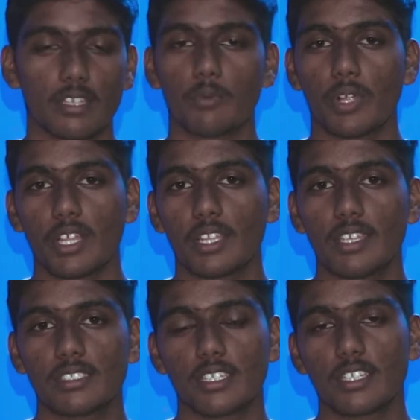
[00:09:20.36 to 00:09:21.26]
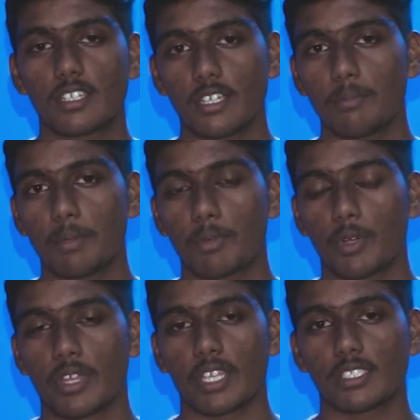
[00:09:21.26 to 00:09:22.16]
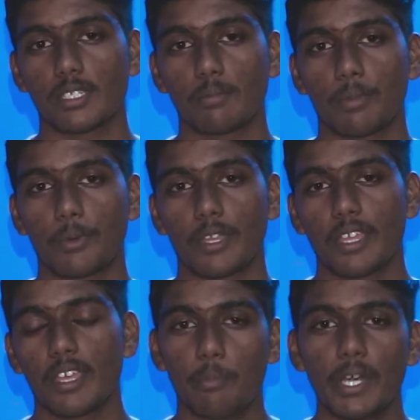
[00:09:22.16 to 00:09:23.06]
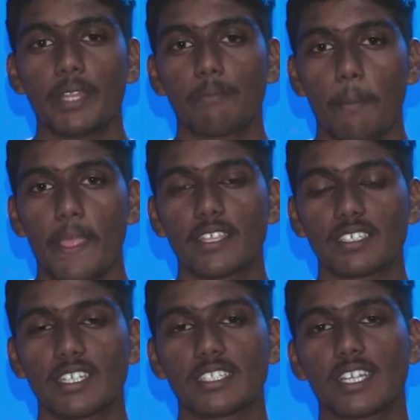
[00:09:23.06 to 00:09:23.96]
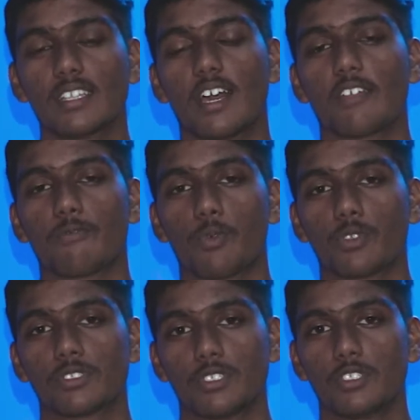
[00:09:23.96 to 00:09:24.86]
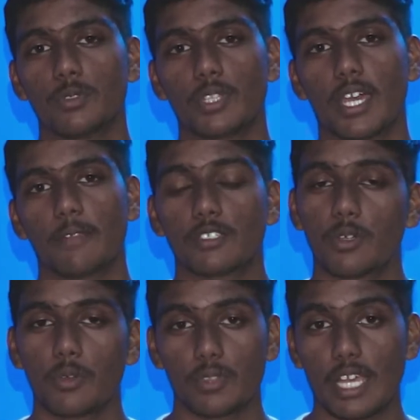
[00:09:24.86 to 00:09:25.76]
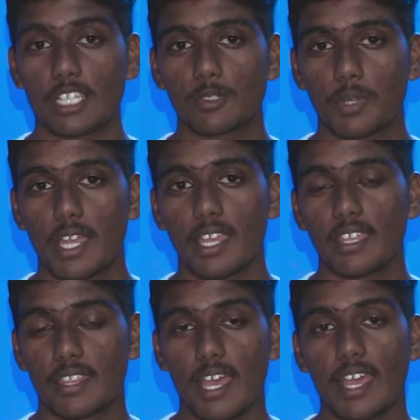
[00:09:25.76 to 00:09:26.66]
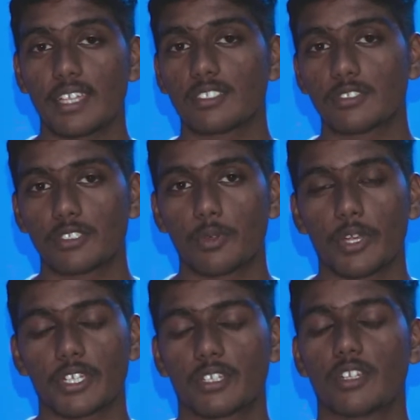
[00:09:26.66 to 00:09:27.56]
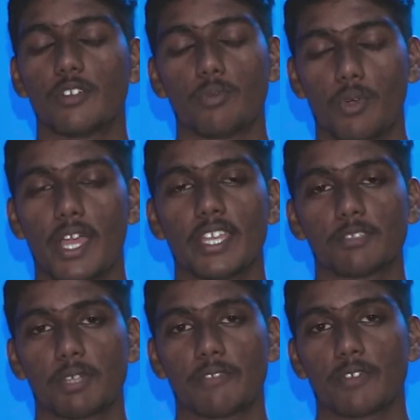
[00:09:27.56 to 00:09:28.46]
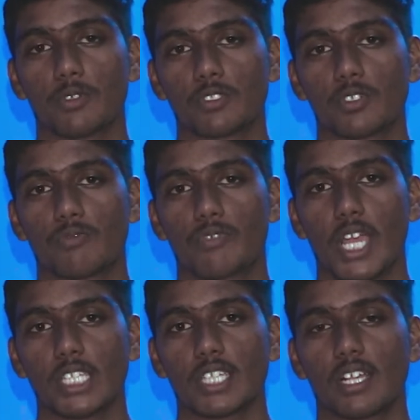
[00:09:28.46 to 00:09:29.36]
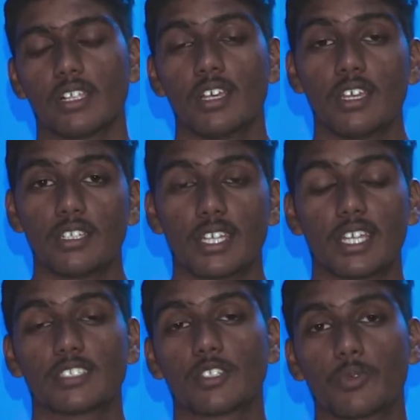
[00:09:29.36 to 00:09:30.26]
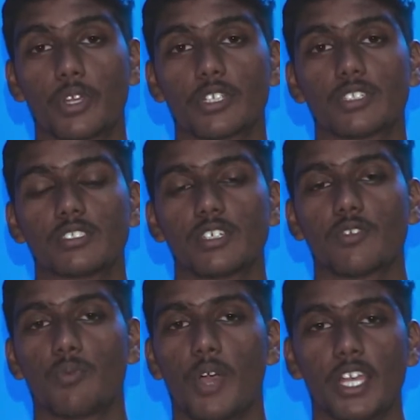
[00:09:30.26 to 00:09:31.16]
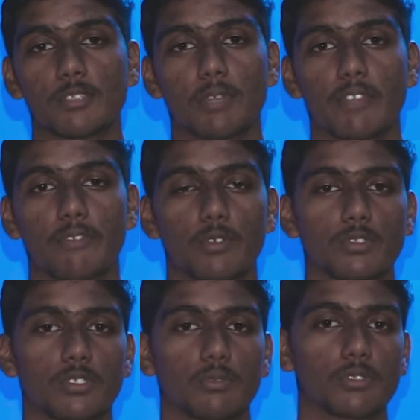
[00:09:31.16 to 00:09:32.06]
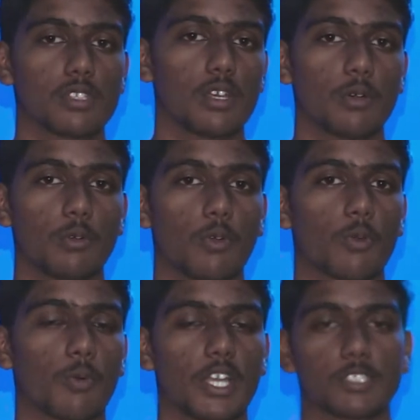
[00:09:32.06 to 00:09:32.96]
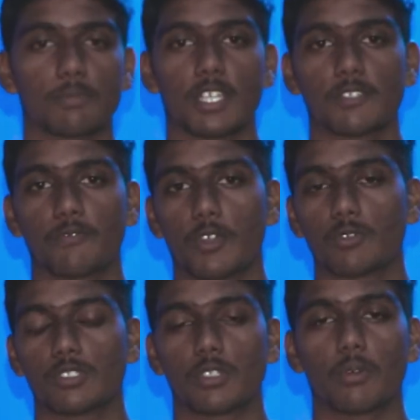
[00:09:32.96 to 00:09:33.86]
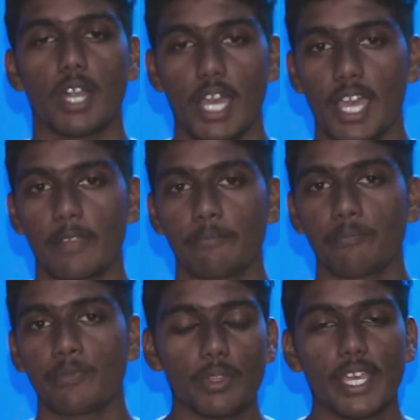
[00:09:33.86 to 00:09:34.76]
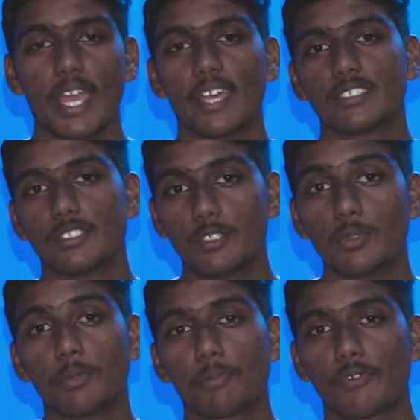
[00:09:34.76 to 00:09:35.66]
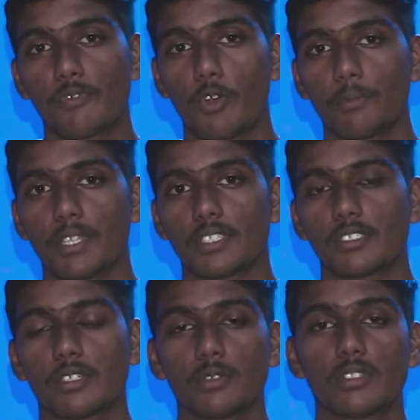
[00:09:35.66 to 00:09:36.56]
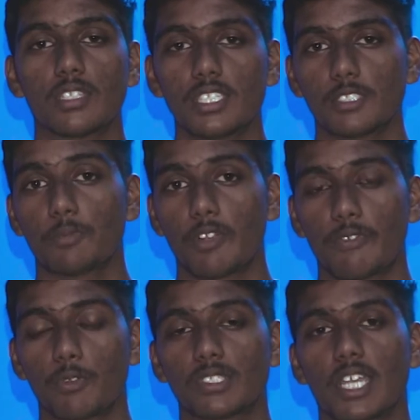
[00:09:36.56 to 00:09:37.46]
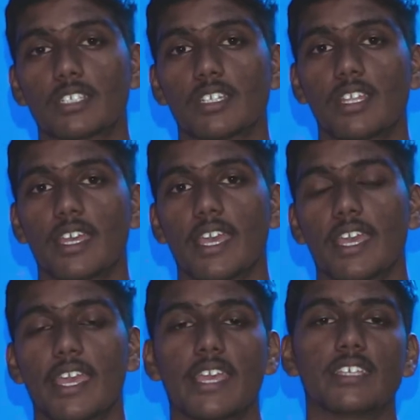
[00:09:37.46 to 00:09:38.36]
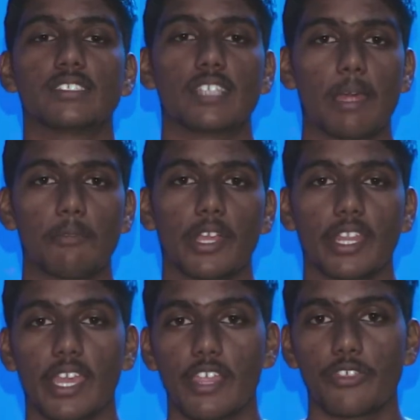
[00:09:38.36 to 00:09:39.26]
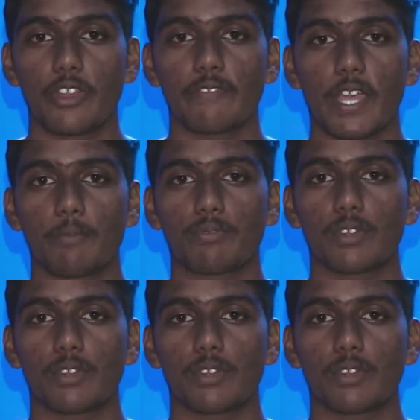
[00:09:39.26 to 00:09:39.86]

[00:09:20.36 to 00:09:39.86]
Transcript: Well, at least it could be broken at some point, but it's going to take a lot of force to do that. So that's why that answers the question of why is my phone so fragile. To answer the questions of why is my phone so slow or why is my phone so hot, well, that has to do with the performance. So this smartphone is actually going to get a Snapdragon 835